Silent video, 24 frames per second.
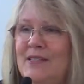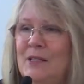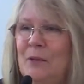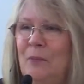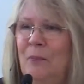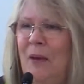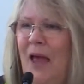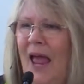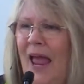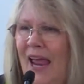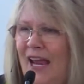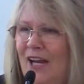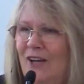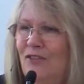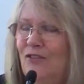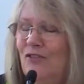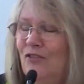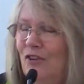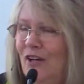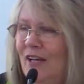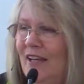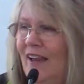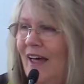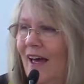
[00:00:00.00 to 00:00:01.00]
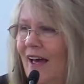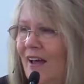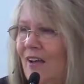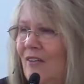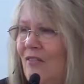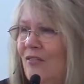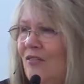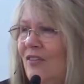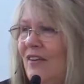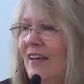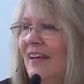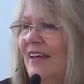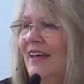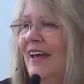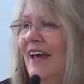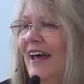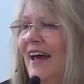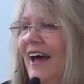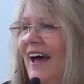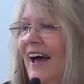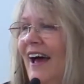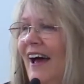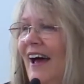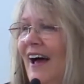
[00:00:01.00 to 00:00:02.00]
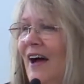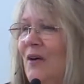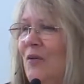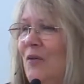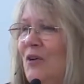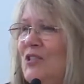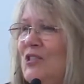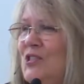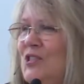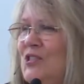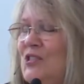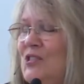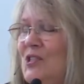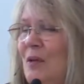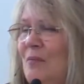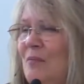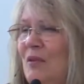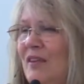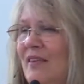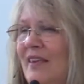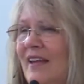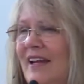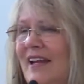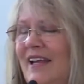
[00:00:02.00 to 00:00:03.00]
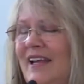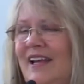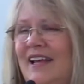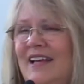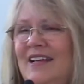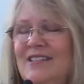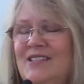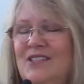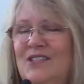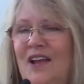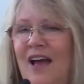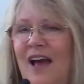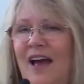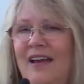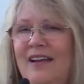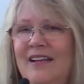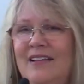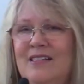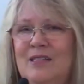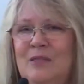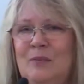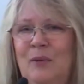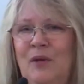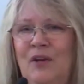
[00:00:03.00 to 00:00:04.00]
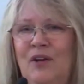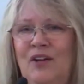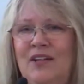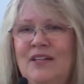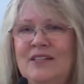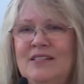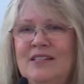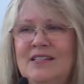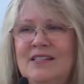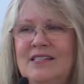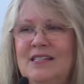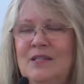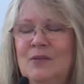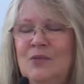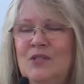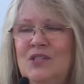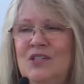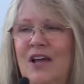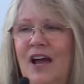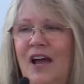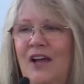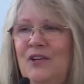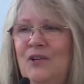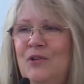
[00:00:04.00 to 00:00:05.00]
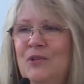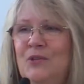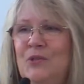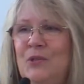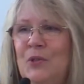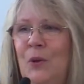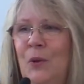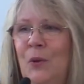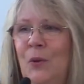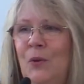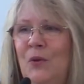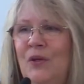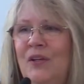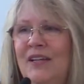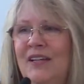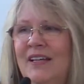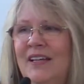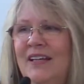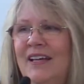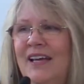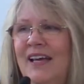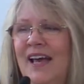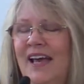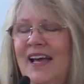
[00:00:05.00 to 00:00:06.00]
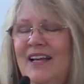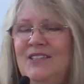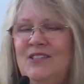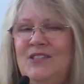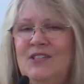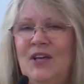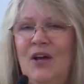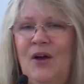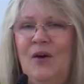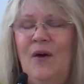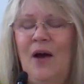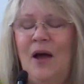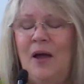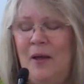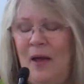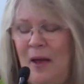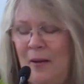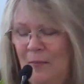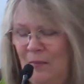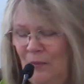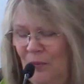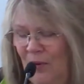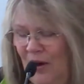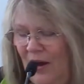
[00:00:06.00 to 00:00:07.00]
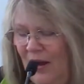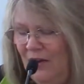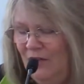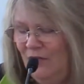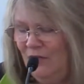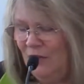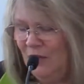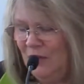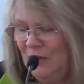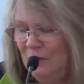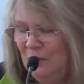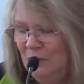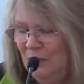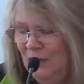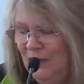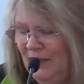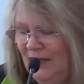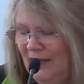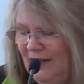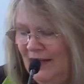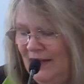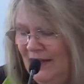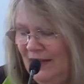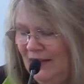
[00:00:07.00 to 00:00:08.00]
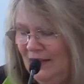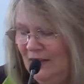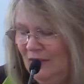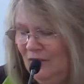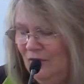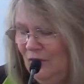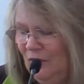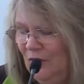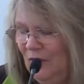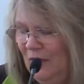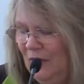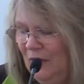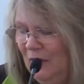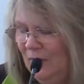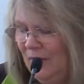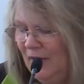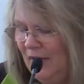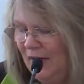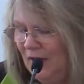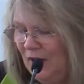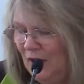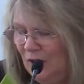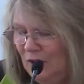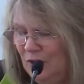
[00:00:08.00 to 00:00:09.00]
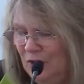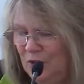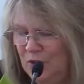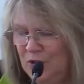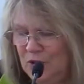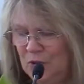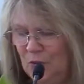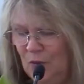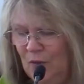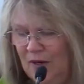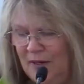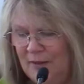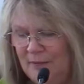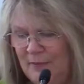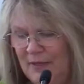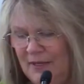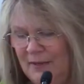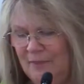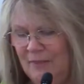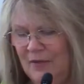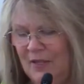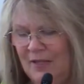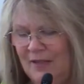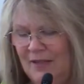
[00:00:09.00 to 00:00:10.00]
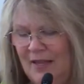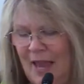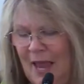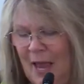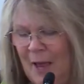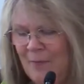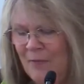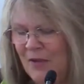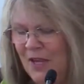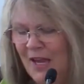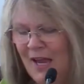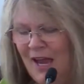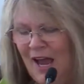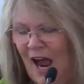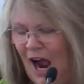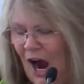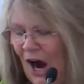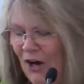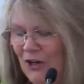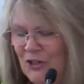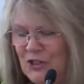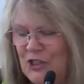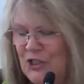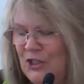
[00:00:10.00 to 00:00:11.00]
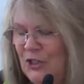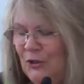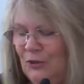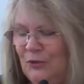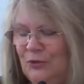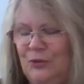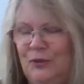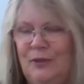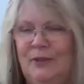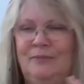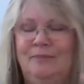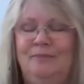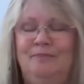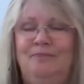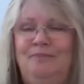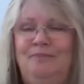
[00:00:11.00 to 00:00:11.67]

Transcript: a pain free life, uh, which is something that he has not experienced since he was nine years old. And so I, I, pray for complete healing for him, and I know you join me in that. Our children